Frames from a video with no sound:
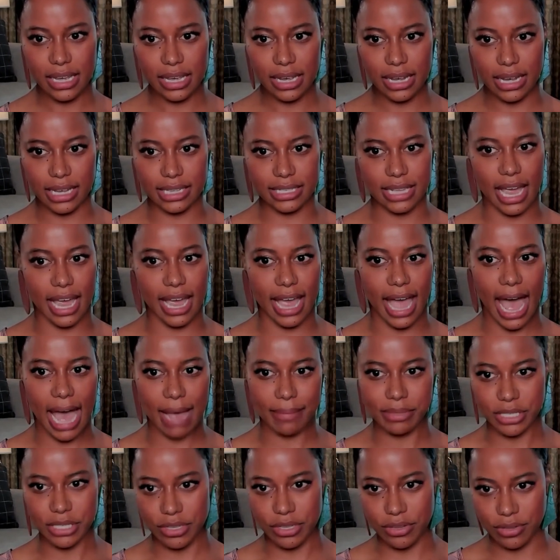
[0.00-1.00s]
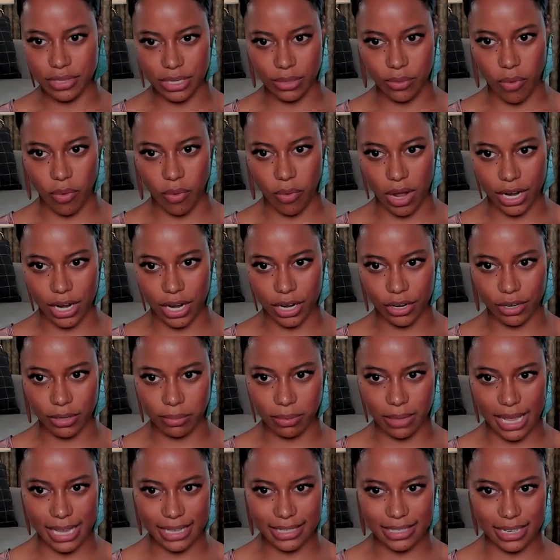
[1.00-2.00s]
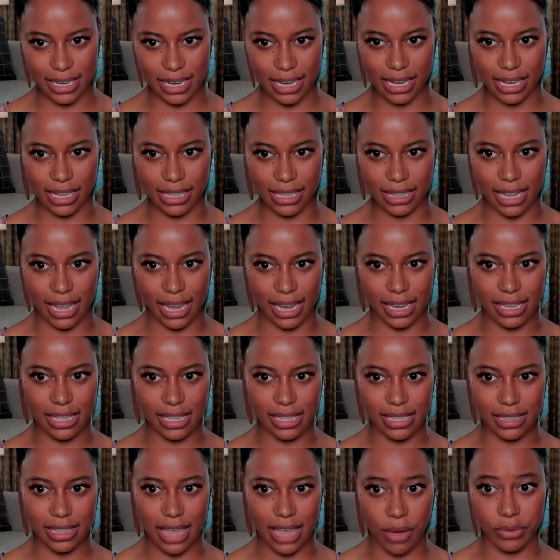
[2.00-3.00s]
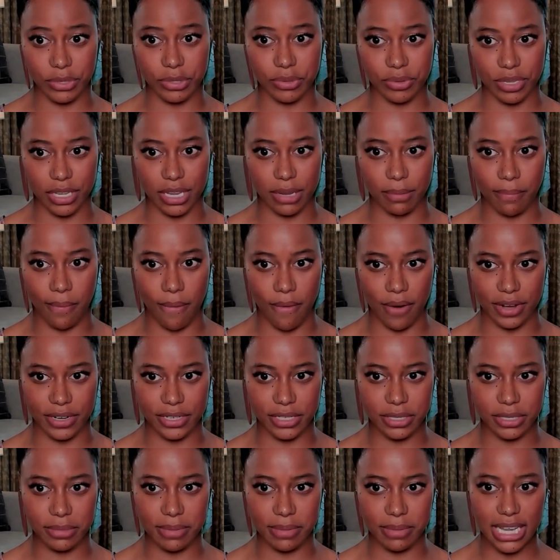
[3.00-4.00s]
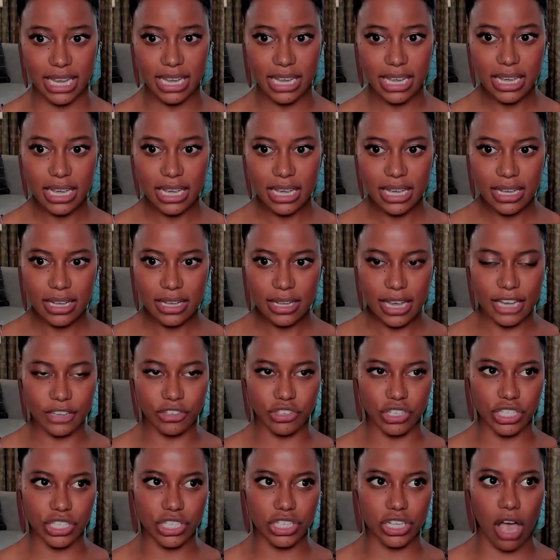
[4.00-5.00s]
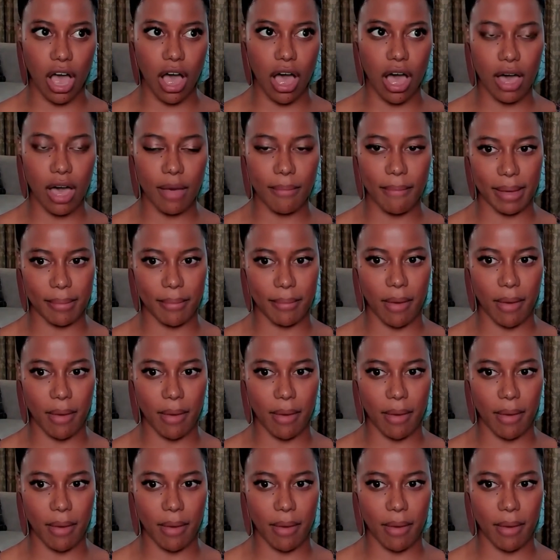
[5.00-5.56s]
because I absolutely wanted her blessing, and like that was really important to me and she saw my